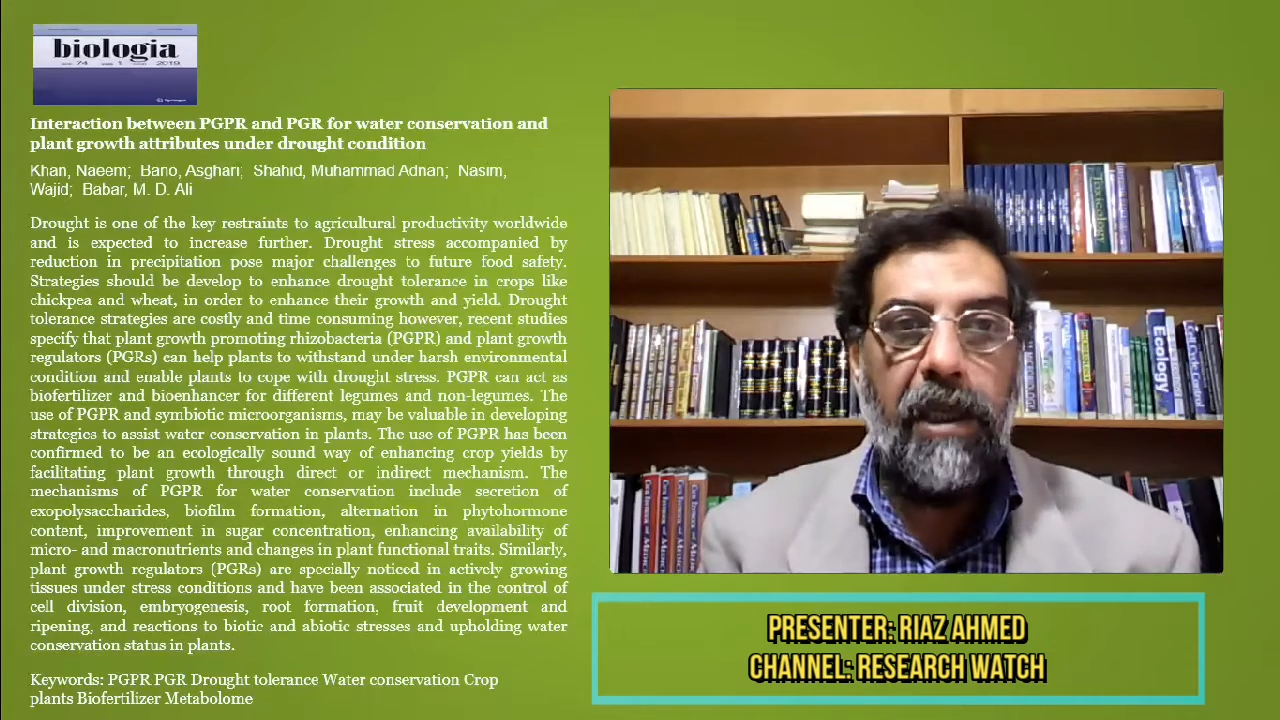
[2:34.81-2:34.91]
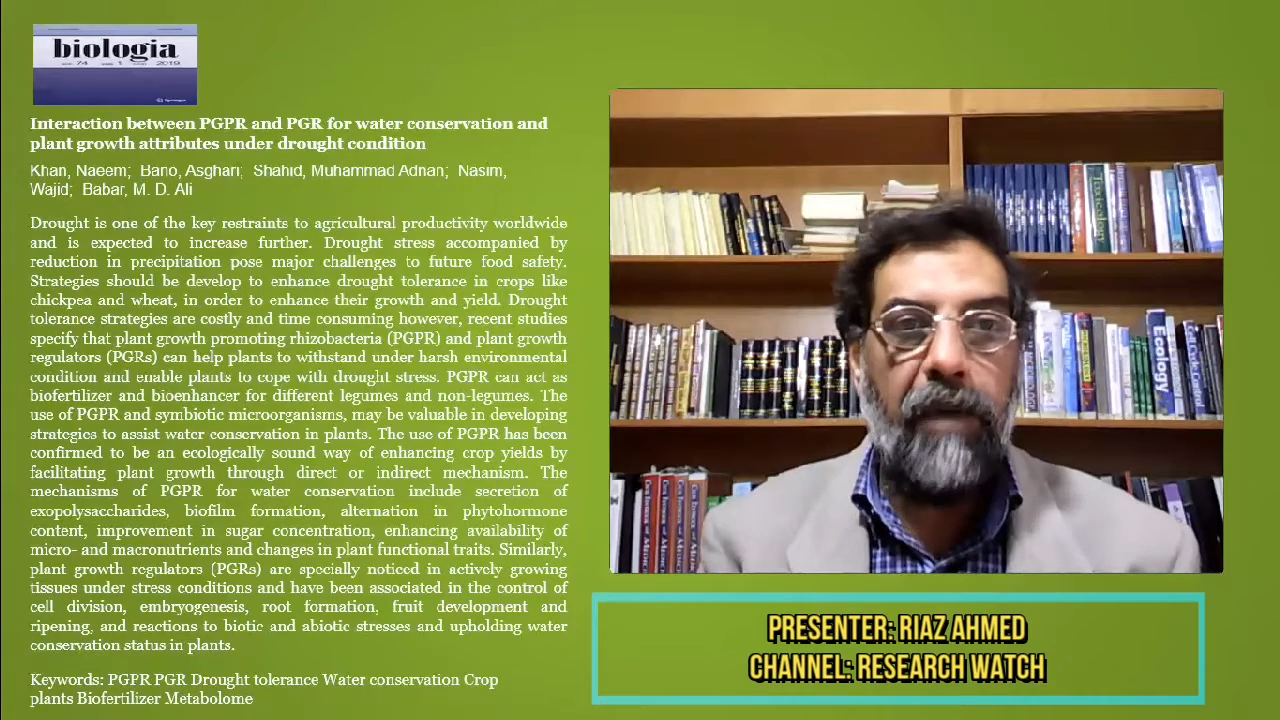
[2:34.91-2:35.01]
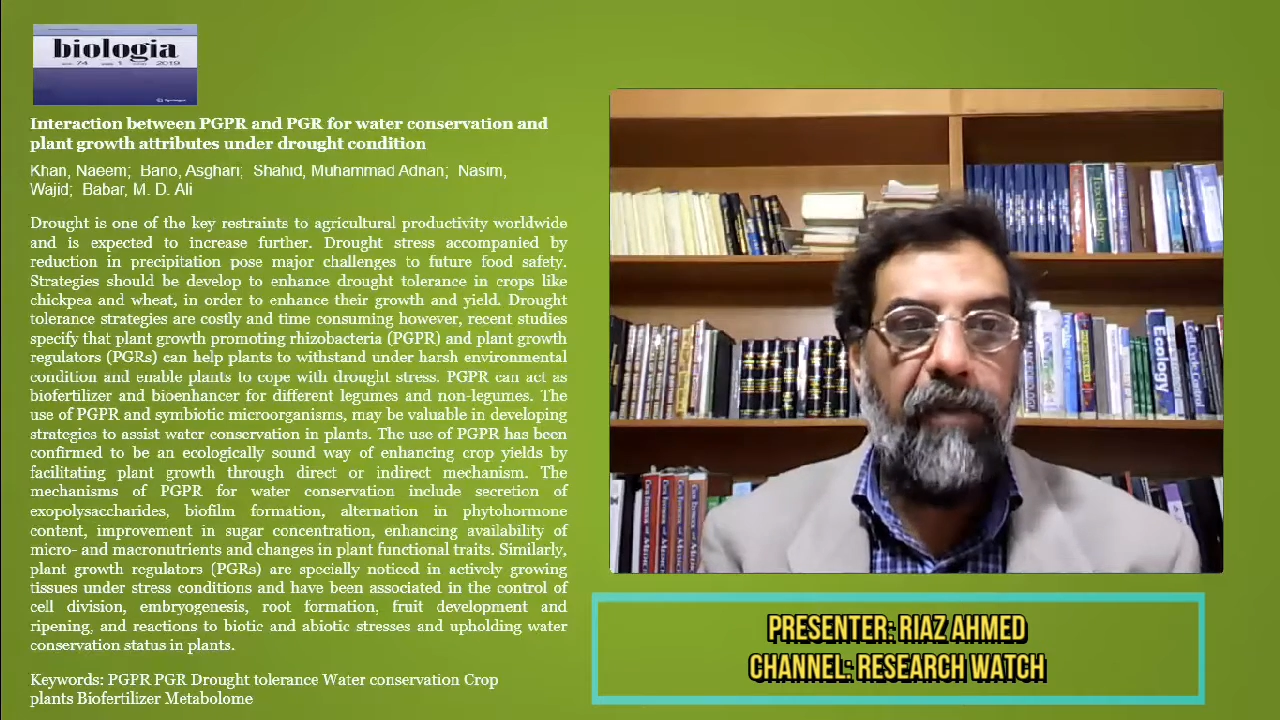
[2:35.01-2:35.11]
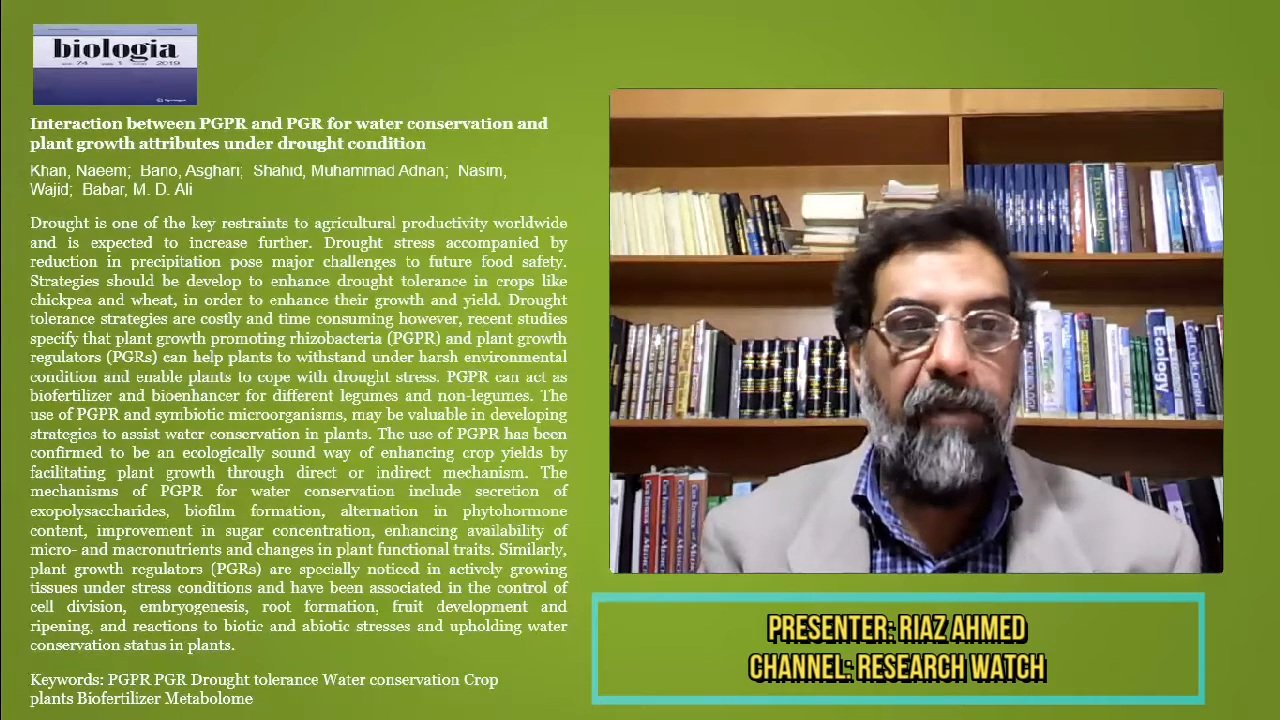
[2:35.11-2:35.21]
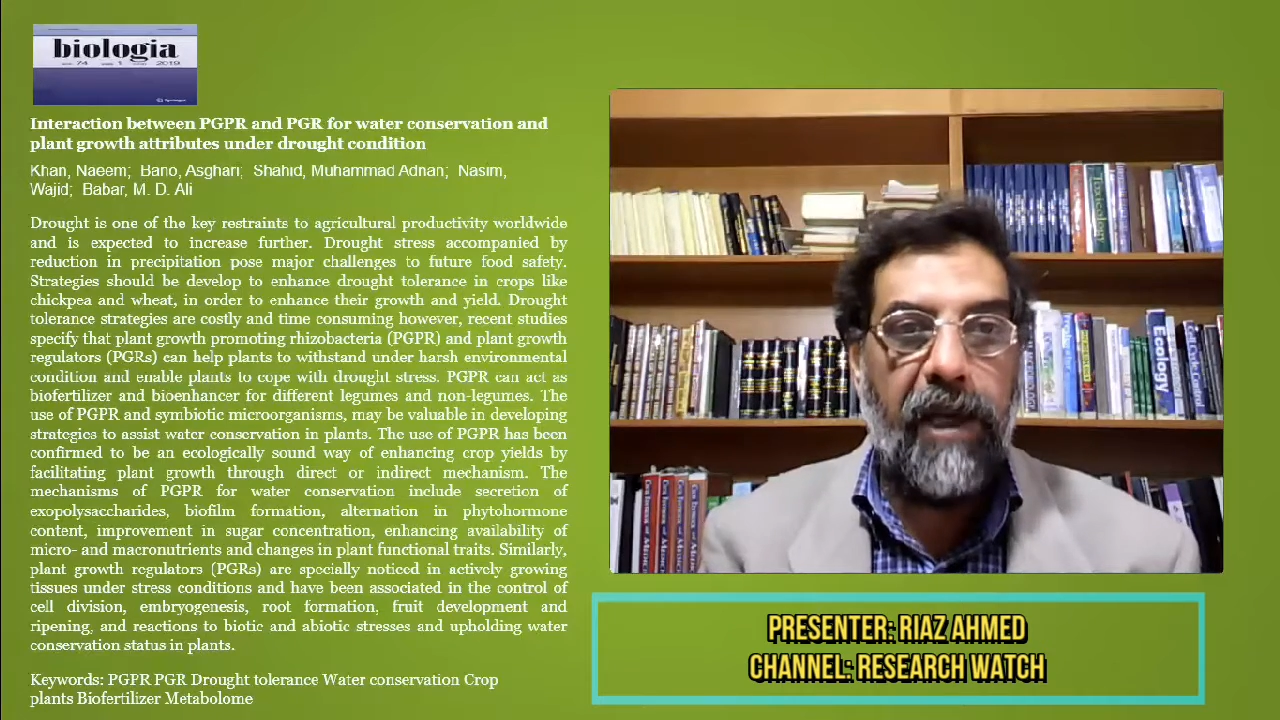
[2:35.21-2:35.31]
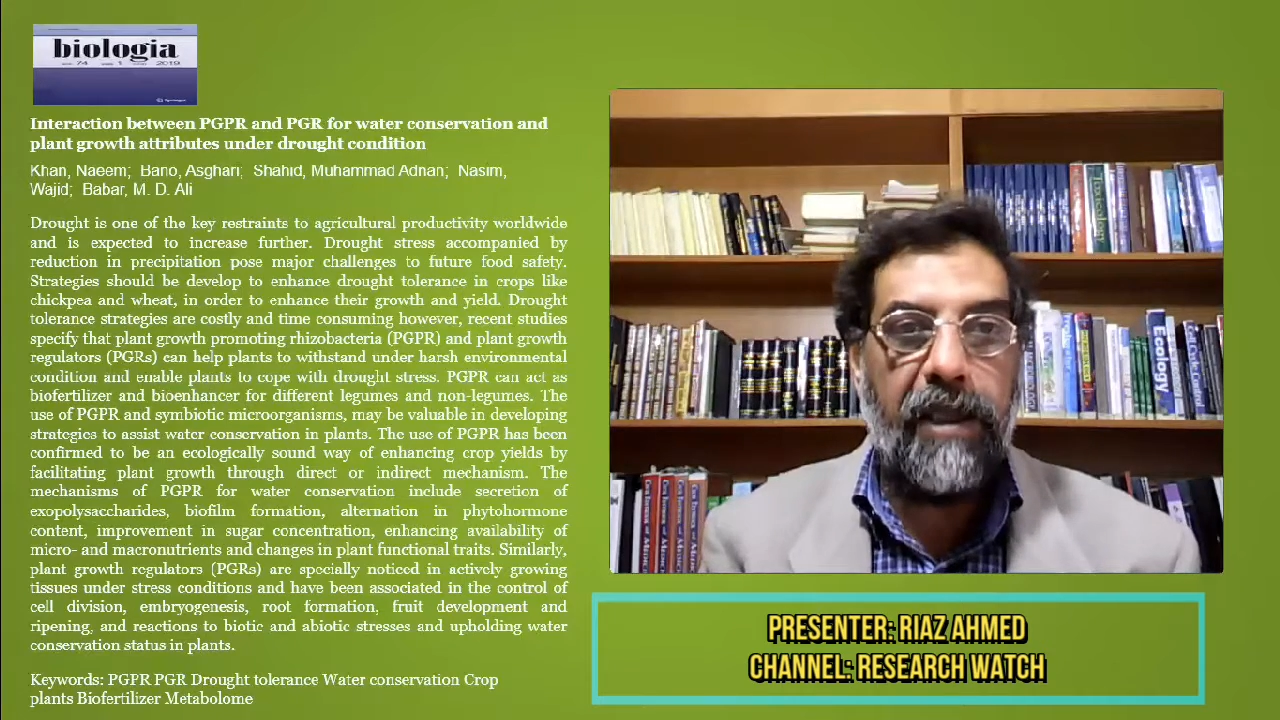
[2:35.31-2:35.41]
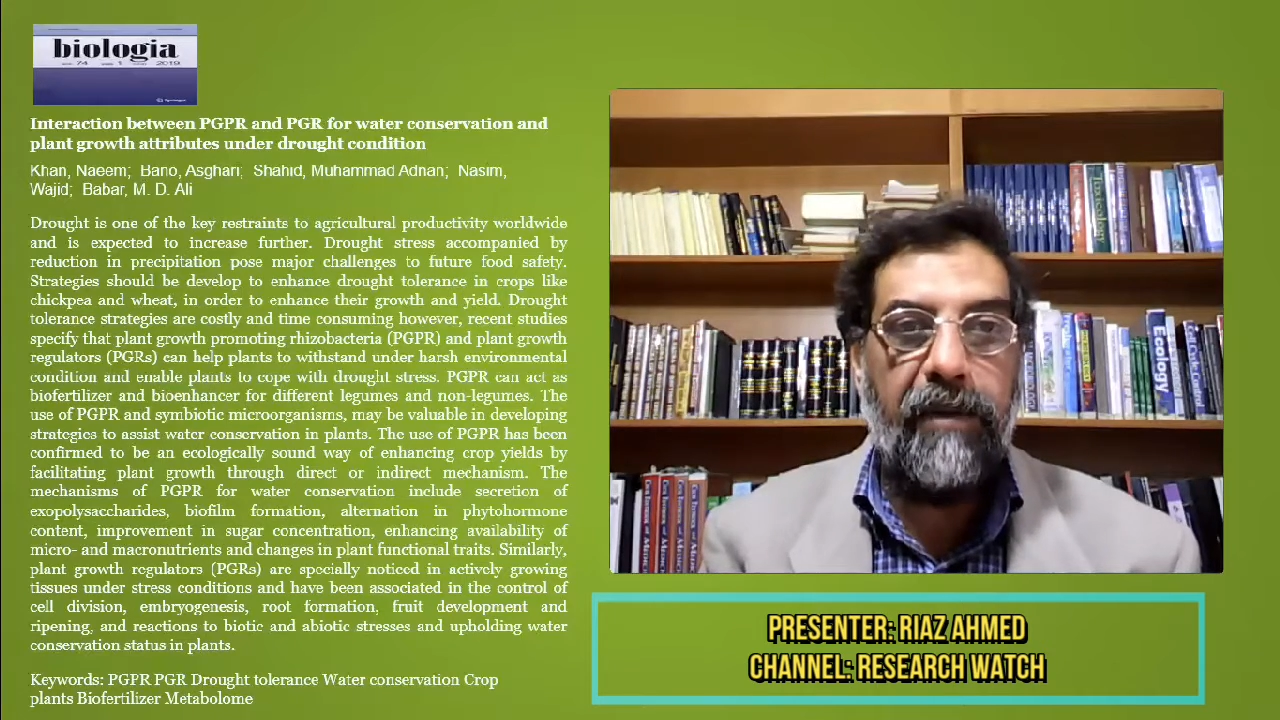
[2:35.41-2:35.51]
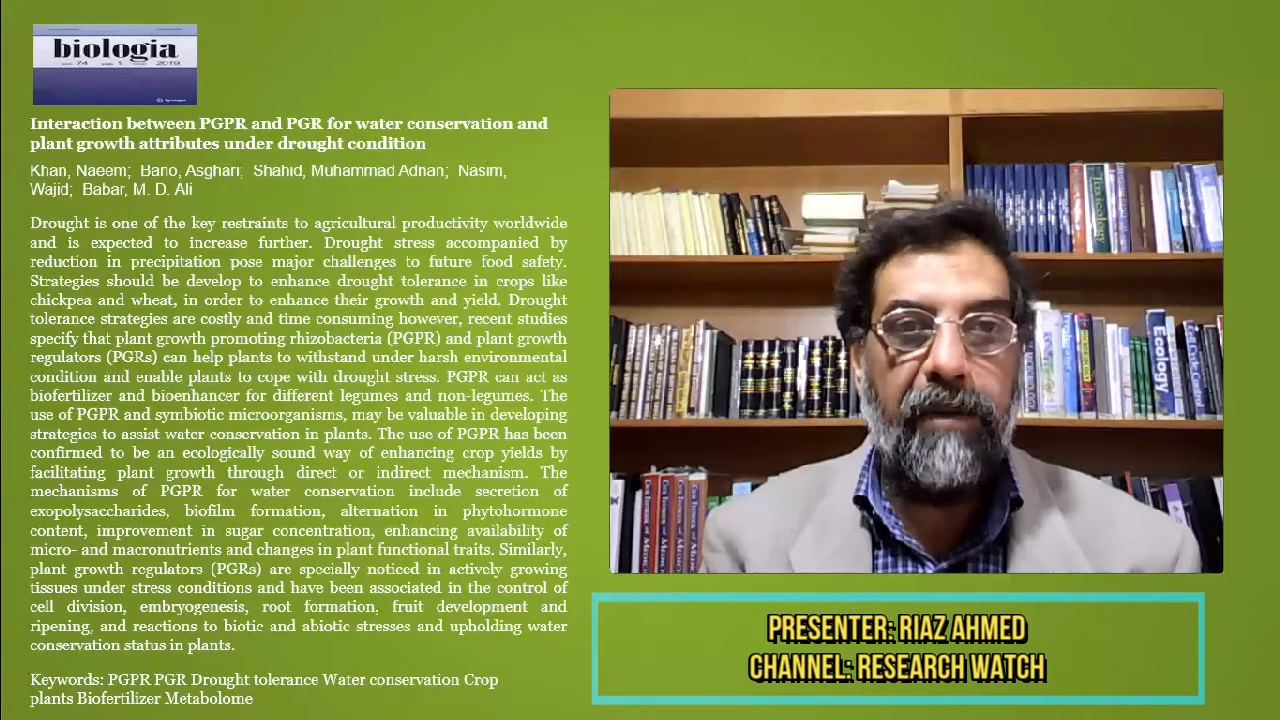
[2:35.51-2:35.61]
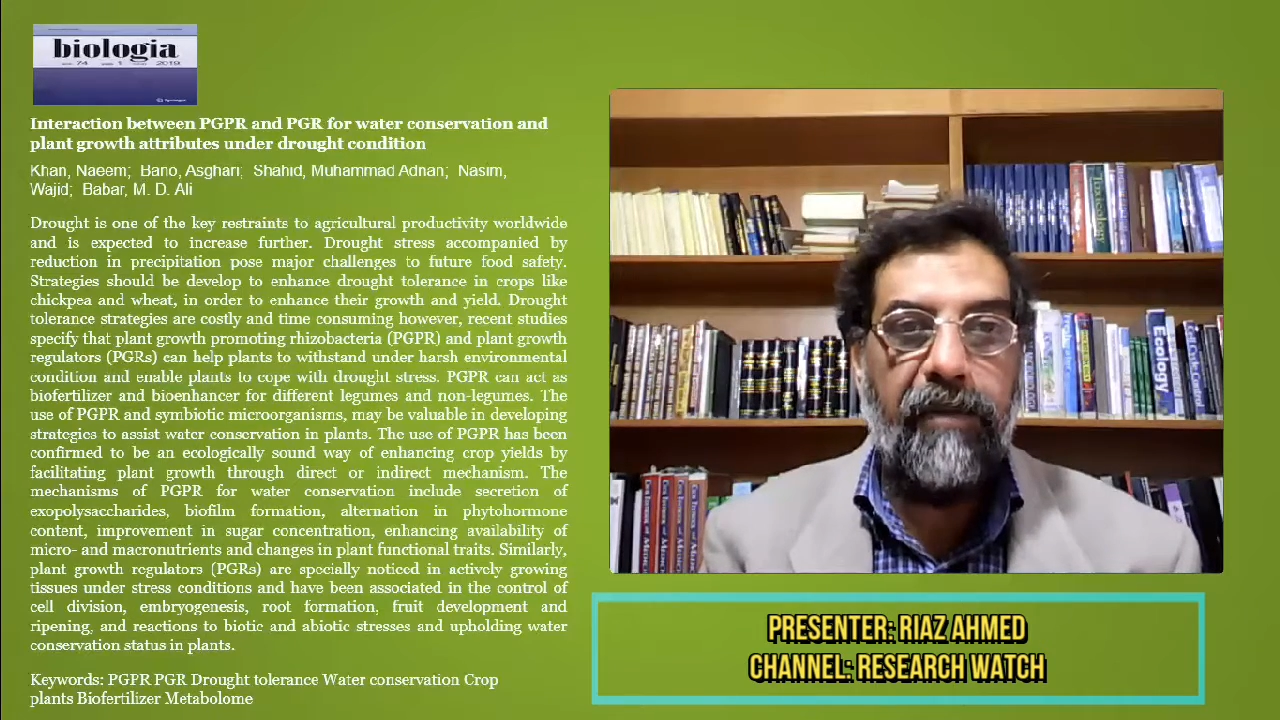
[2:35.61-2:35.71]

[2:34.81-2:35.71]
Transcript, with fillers: effective